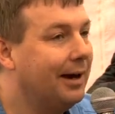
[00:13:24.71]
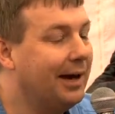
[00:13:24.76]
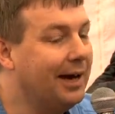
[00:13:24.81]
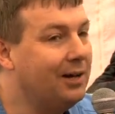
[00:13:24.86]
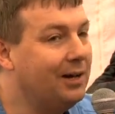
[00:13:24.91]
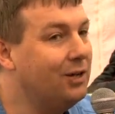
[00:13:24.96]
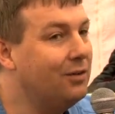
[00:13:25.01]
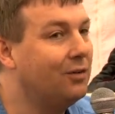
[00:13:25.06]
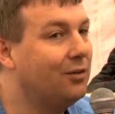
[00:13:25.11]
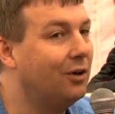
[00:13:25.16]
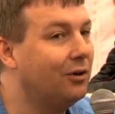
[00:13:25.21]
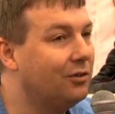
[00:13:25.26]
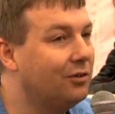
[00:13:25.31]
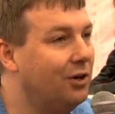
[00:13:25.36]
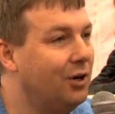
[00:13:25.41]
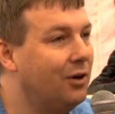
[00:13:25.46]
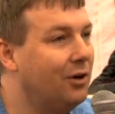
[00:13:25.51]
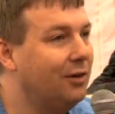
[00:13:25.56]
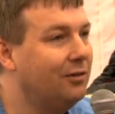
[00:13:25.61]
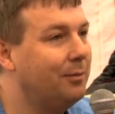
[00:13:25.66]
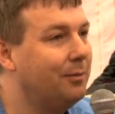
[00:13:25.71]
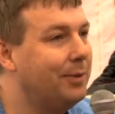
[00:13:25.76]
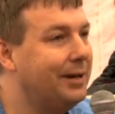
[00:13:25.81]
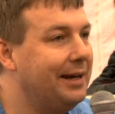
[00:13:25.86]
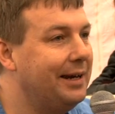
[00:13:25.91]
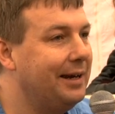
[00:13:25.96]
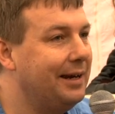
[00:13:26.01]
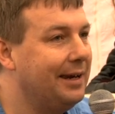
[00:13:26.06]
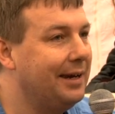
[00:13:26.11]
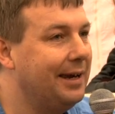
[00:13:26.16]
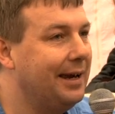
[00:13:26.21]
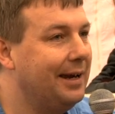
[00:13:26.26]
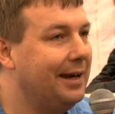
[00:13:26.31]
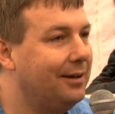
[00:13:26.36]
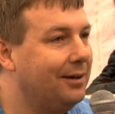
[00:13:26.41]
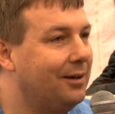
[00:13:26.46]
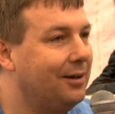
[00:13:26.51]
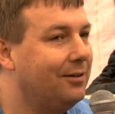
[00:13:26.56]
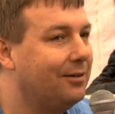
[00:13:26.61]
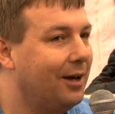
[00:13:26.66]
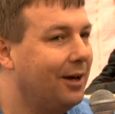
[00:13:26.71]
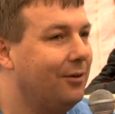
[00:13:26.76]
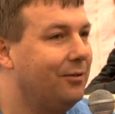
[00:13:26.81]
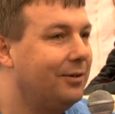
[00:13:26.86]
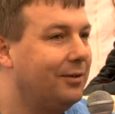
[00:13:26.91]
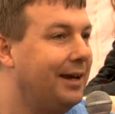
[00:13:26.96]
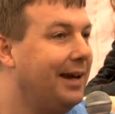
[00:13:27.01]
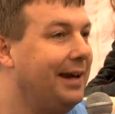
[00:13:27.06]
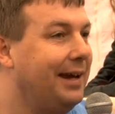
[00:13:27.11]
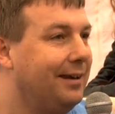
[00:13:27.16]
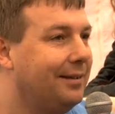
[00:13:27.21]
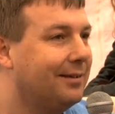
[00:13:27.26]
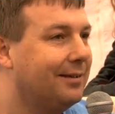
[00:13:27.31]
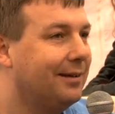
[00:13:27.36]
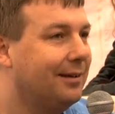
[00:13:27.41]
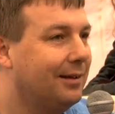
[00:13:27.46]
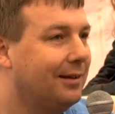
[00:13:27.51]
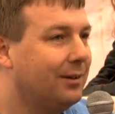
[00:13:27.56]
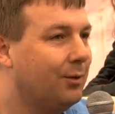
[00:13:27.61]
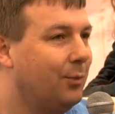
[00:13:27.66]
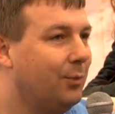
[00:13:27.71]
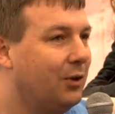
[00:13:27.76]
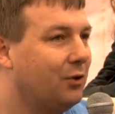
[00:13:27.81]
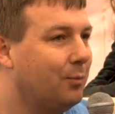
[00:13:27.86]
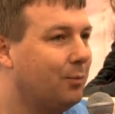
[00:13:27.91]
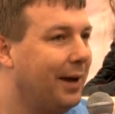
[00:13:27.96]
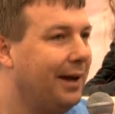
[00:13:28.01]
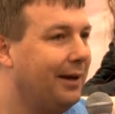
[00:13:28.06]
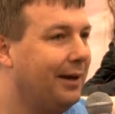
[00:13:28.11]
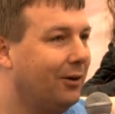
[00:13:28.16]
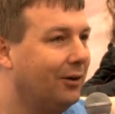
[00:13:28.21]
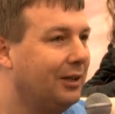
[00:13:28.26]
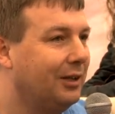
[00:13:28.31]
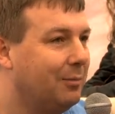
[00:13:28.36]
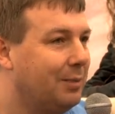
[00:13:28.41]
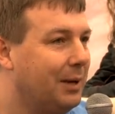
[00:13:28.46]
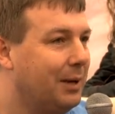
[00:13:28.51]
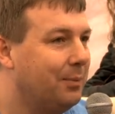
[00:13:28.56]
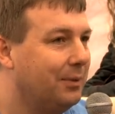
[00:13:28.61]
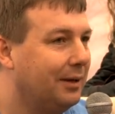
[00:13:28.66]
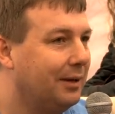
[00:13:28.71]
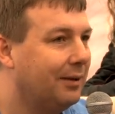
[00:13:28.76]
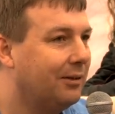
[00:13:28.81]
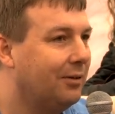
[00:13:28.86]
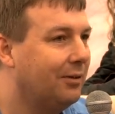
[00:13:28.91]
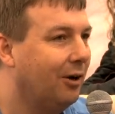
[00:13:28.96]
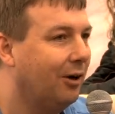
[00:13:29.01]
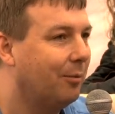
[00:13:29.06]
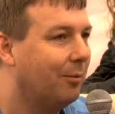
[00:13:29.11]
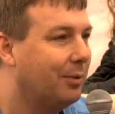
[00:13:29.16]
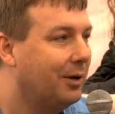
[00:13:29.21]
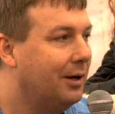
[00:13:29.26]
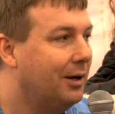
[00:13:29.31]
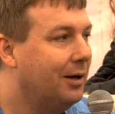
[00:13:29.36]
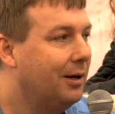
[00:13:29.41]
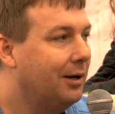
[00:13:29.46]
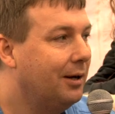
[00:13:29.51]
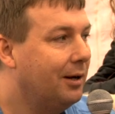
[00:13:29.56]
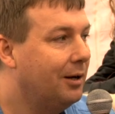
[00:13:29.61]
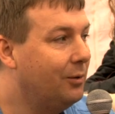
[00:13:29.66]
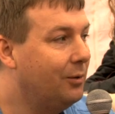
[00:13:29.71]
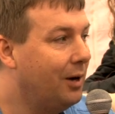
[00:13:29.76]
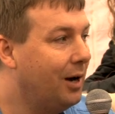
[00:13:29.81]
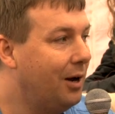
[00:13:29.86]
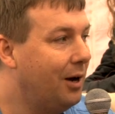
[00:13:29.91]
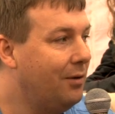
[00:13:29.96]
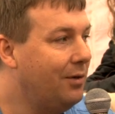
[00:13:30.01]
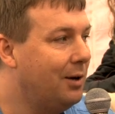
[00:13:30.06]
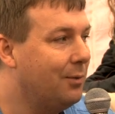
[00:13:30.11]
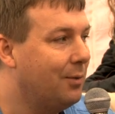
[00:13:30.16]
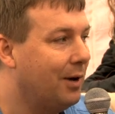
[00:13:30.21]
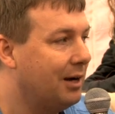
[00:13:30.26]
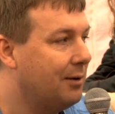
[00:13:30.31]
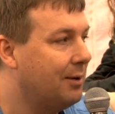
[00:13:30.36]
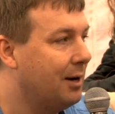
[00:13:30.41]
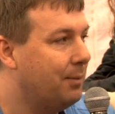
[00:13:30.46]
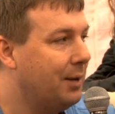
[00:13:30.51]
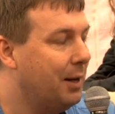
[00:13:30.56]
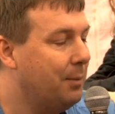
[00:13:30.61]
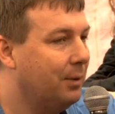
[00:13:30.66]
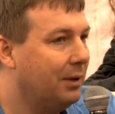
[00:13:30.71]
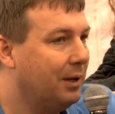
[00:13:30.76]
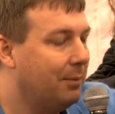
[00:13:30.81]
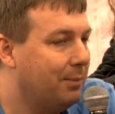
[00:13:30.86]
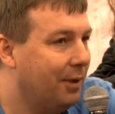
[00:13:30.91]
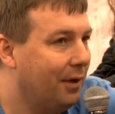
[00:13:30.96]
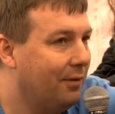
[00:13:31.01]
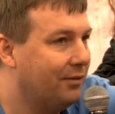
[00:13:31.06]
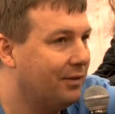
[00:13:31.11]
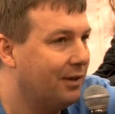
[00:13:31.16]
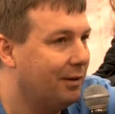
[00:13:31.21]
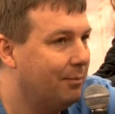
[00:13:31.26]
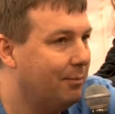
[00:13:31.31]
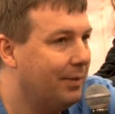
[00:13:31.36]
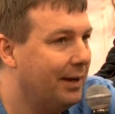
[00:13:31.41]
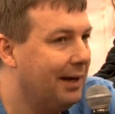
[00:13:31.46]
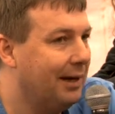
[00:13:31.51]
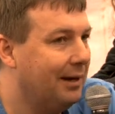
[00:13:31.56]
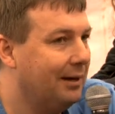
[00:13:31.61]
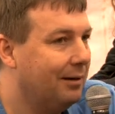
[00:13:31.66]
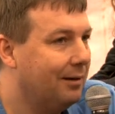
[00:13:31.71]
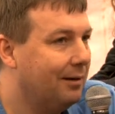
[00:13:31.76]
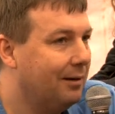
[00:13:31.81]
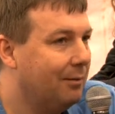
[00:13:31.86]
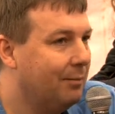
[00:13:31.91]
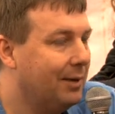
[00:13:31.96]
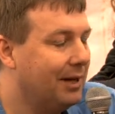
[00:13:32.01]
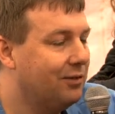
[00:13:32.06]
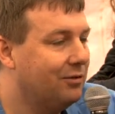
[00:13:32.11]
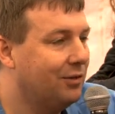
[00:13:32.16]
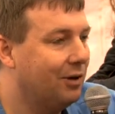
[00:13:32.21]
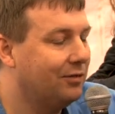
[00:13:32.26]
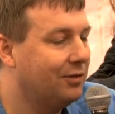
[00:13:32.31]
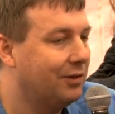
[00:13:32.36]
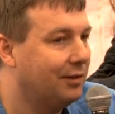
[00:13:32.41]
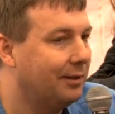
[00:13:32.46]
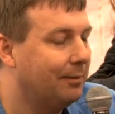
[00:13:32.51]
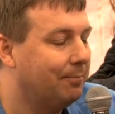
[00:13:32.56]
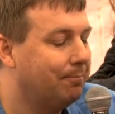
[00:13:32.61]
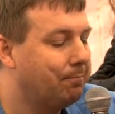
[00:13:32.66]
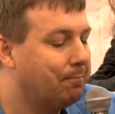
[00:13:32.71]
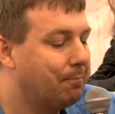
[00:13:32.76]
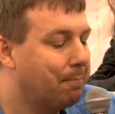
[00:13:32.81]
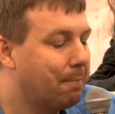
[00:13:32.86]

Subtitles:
and you've got 200 billion a year that you don't need to be spending on the people at the top, who are only worried about people above them being better off than them.